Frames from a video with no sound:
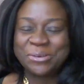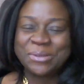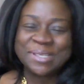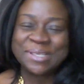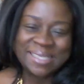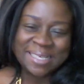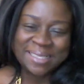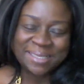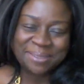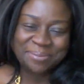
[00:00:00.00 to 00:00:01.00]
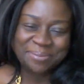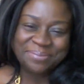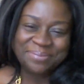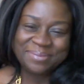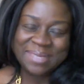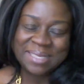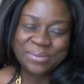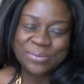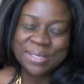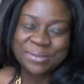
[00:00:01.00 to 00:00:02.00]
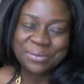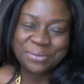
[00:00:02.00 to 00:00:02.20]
all set. That's wonderful.